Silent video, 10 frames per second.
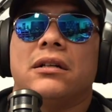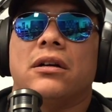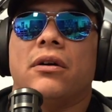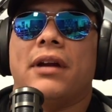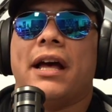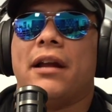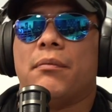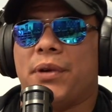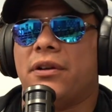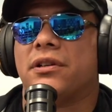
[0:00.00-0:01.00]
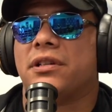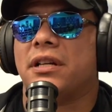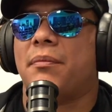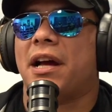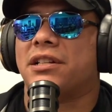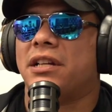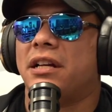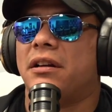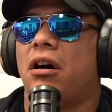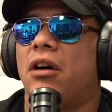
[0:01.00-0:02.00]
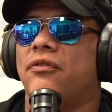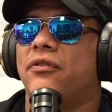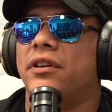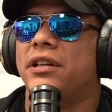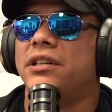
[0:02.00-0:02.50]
go to Adam Pearce, and I'm actually offering